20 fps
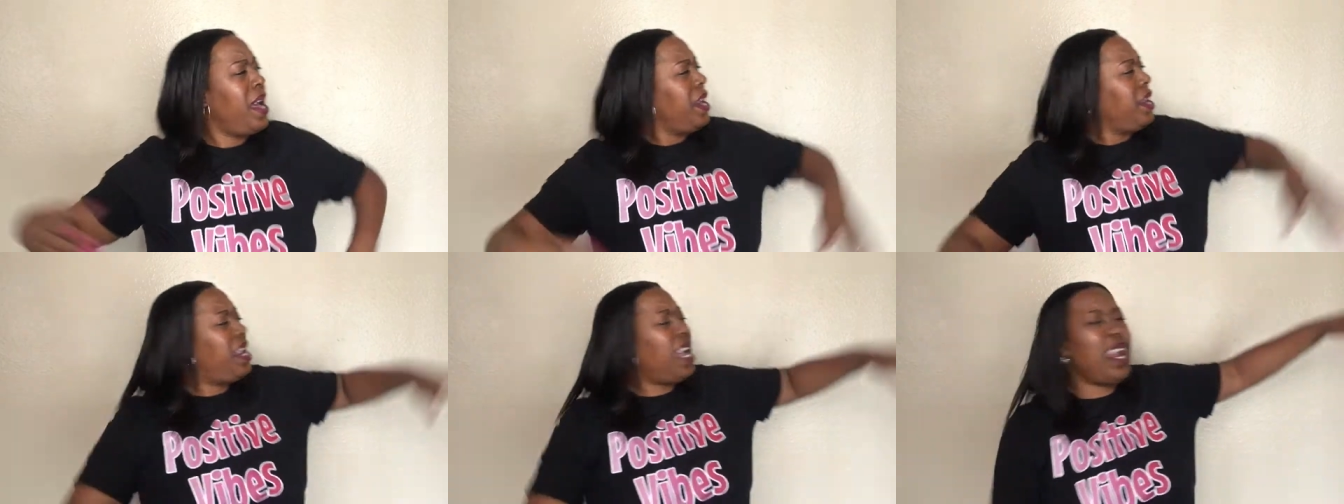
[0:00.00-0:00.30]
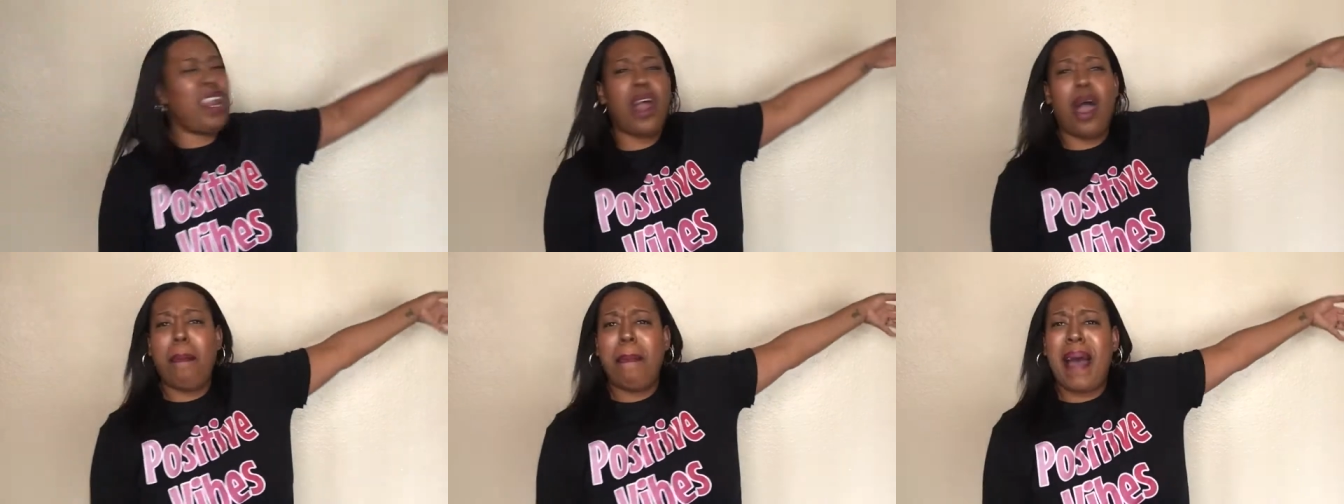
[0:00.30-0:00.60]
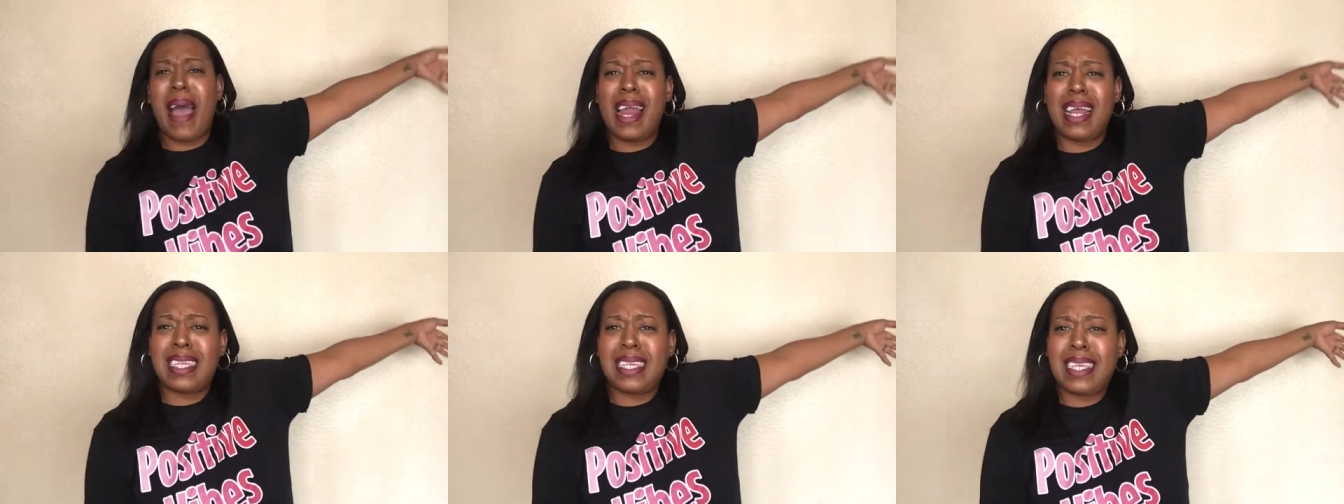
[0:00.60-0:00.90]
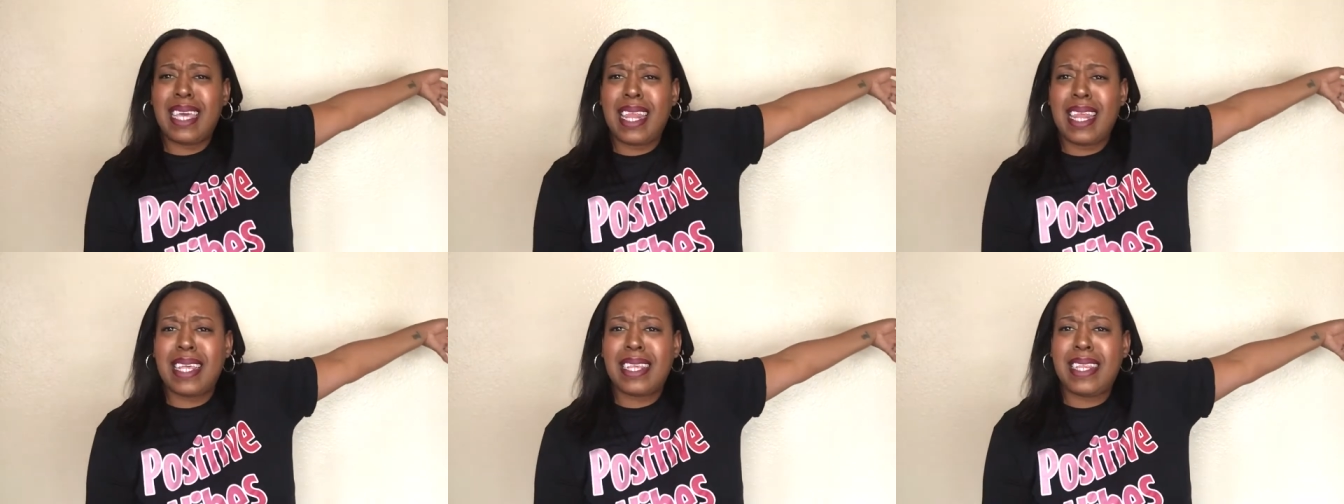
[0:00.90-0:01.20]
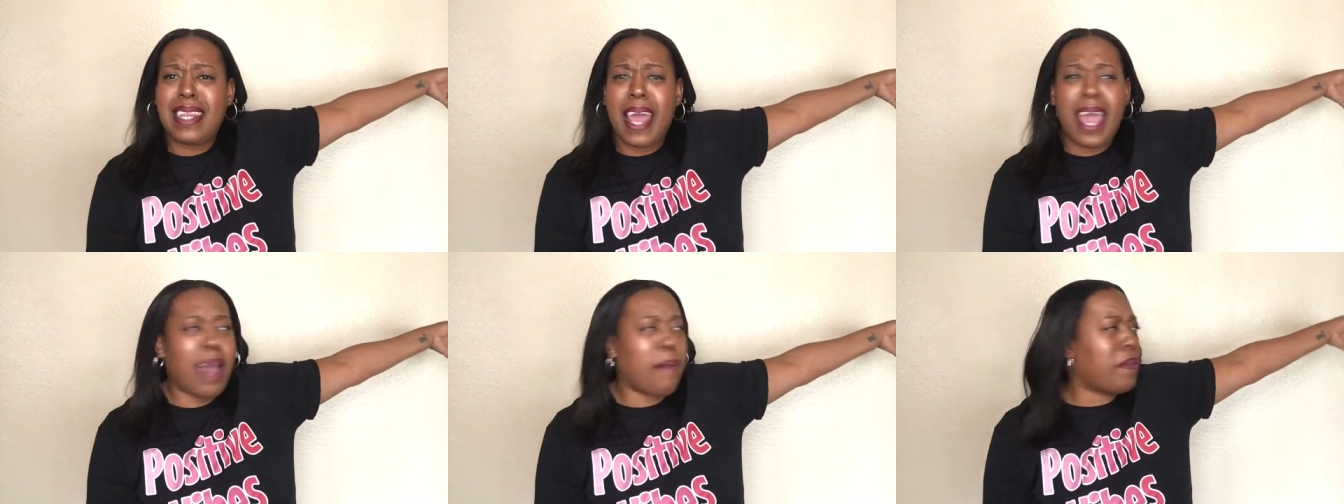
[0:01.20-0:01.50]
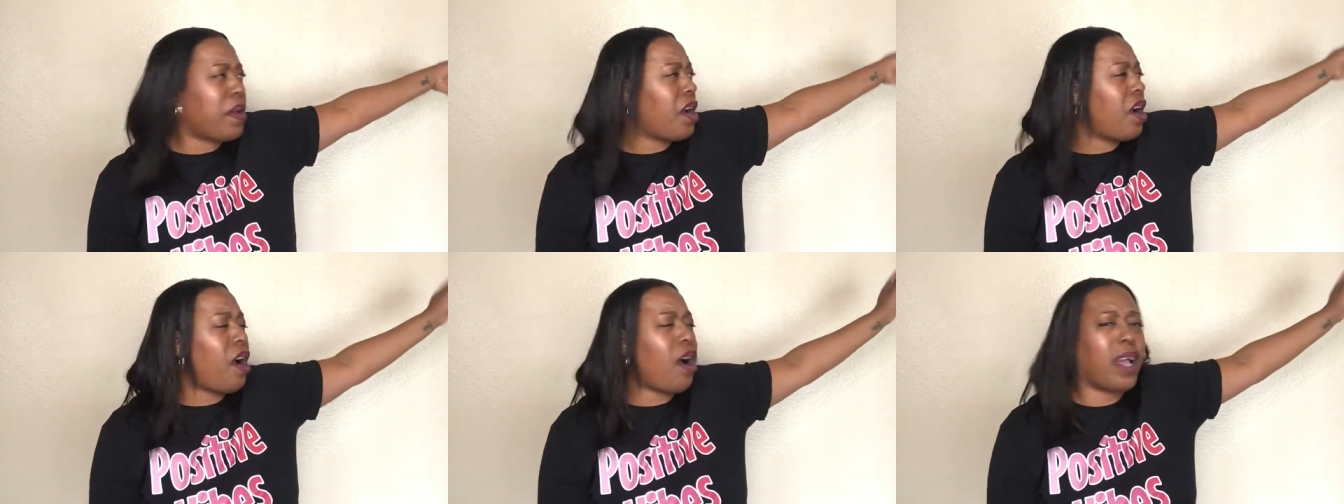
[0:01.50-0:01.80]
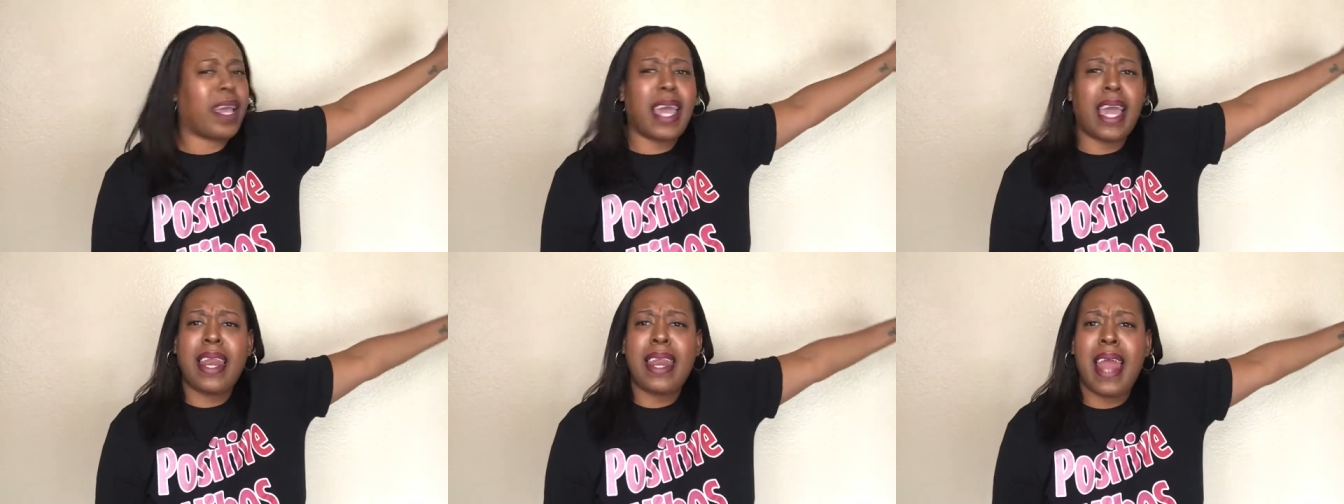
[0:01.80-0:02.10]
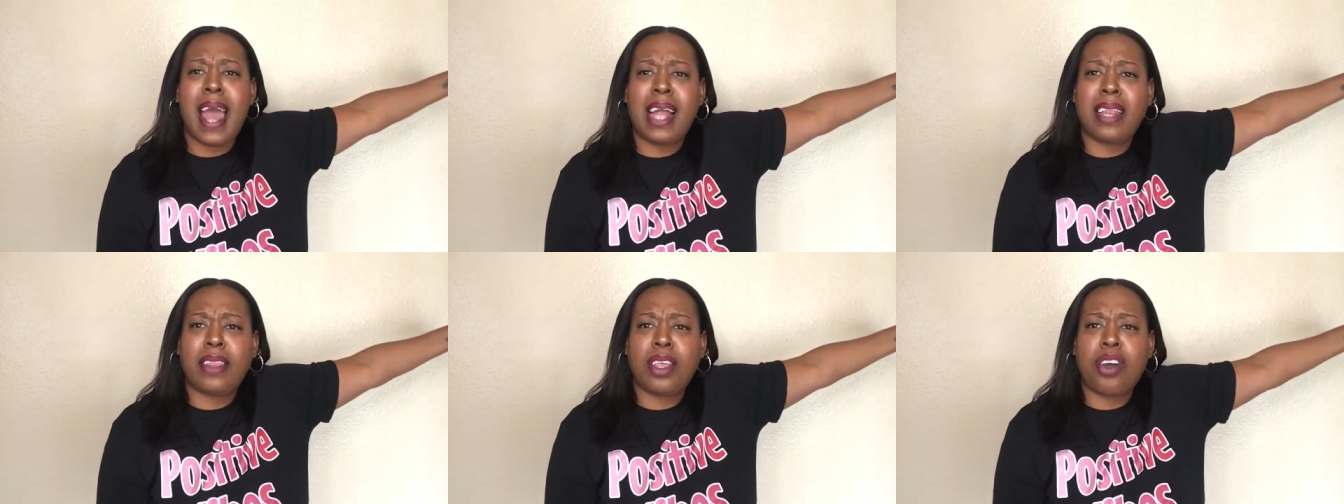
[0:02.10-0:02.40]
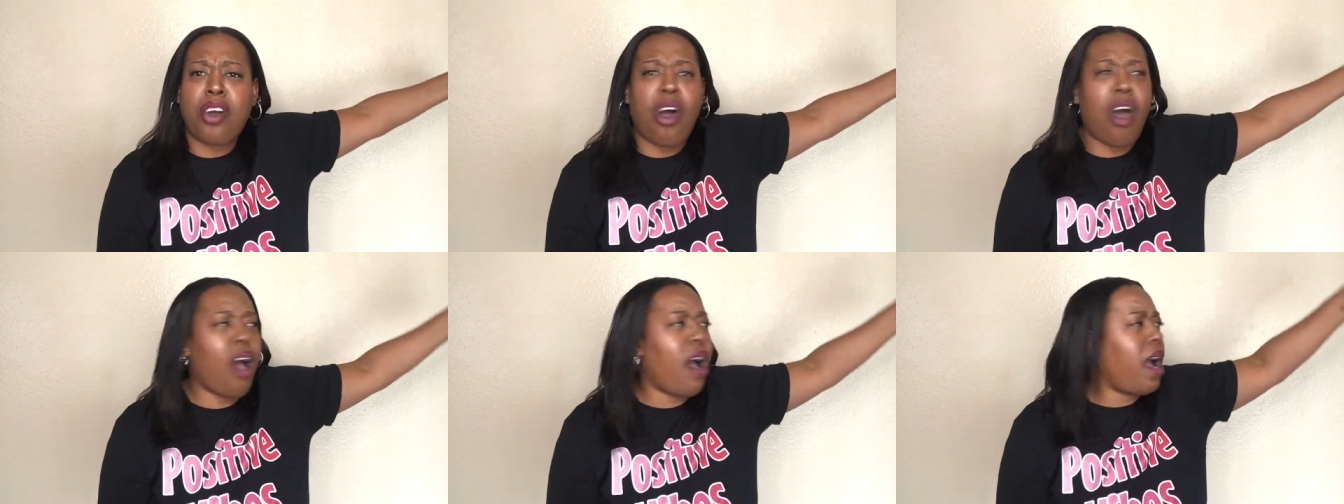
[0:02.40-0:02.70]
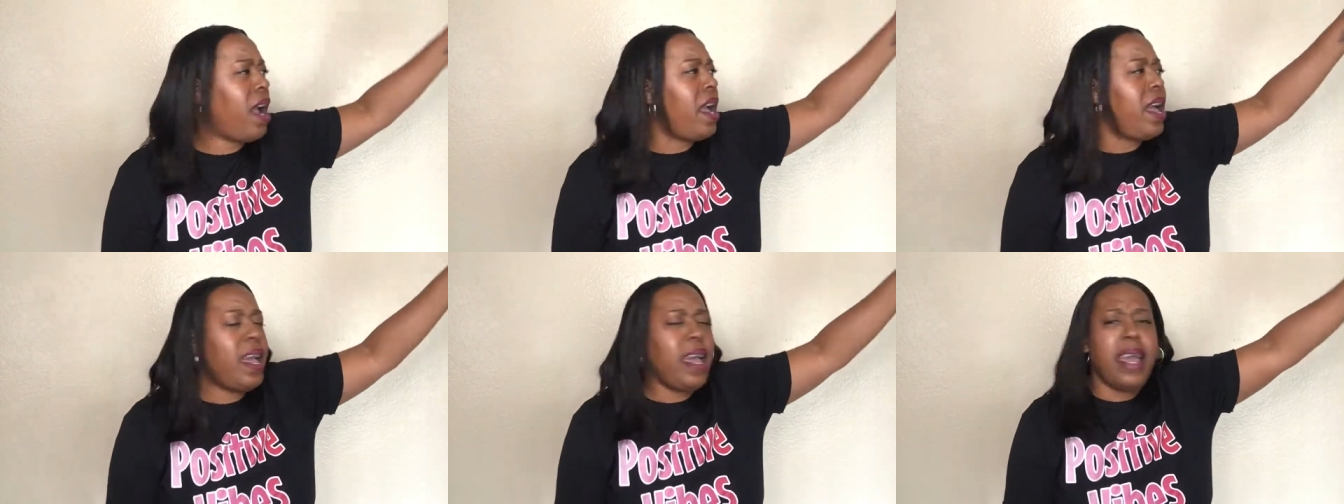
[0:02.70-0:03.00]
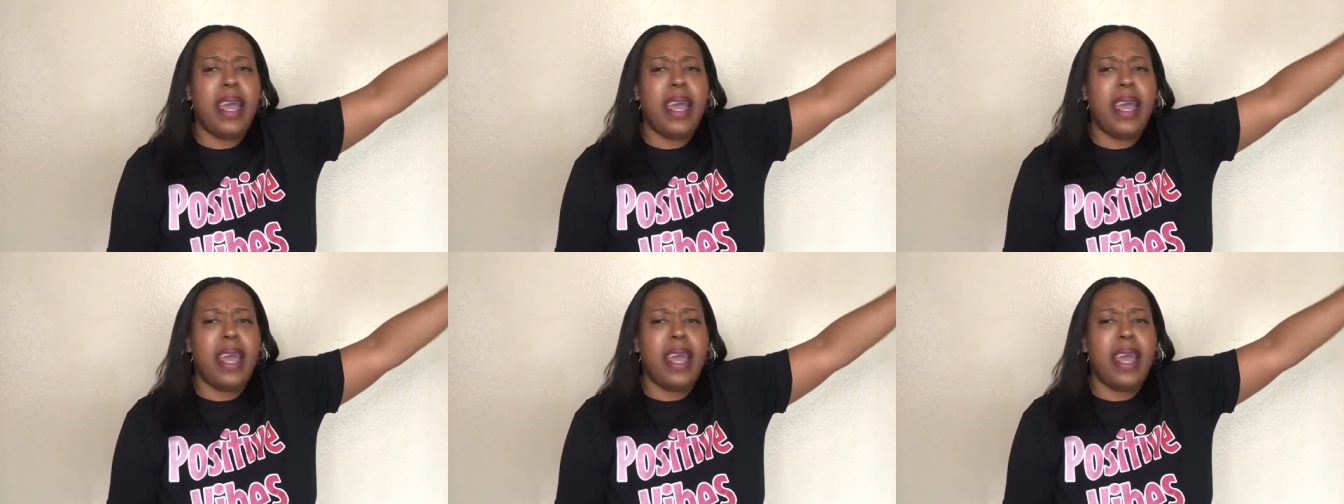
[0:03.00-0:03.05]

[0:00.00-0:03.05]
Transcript: Didn't nobody see this damn girl getting out the car,